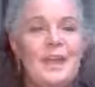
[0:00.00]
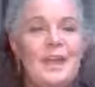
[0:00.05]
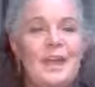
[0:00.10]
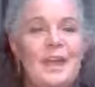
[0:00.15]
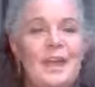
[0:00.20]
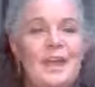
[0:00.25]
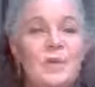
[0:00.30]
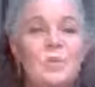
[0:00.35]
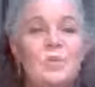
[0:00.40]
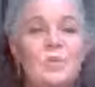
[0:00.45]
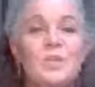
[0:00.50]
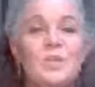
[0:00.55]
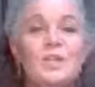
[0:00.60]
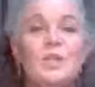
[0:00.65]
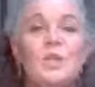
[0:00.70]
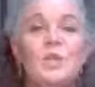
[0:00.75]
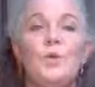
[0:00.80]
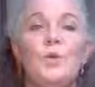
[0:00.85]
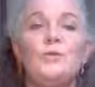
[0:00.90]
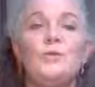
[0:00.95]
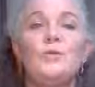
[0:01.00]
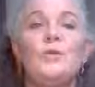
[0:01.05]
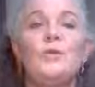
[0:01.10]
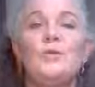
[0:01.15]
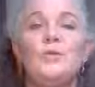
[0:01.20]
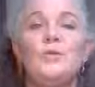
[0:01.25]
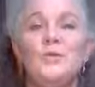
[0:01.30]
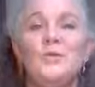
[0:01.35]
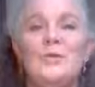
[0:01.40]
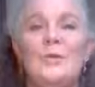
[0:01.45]
and wishing you a
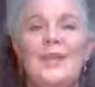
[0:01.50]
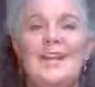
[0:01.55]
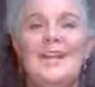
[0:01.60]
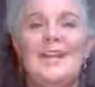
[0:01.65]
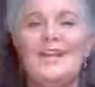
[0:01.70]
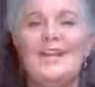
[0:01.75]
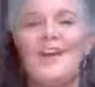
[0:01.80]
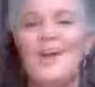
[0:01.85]
beautiful week.